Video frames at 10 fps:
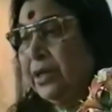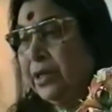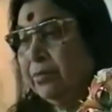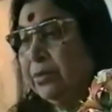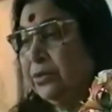
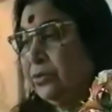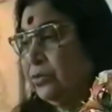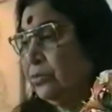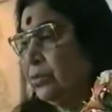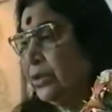able
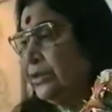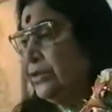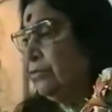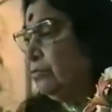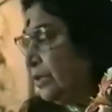to
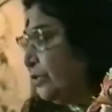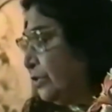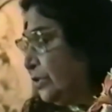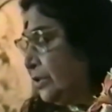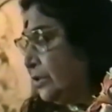achieve much
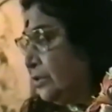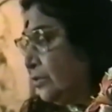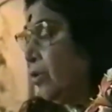results,